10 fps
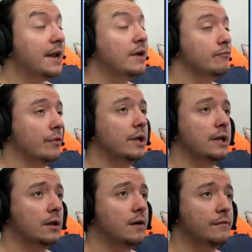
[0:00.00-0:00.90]
and I
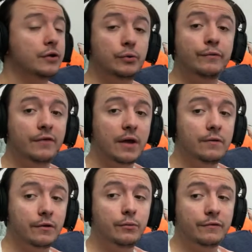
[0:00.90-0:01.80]
really love the new songs
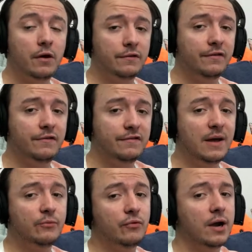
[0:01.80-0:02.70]
in this
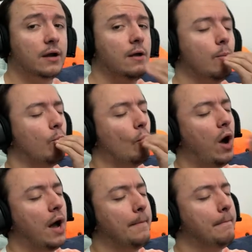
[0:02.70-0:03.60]
soundtrack.
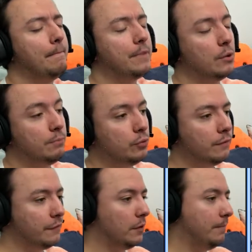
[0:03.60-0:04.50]
Mwah, they are
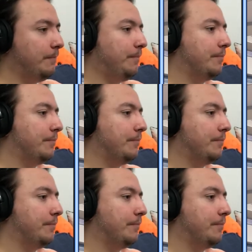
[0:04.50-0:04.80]
beautiful.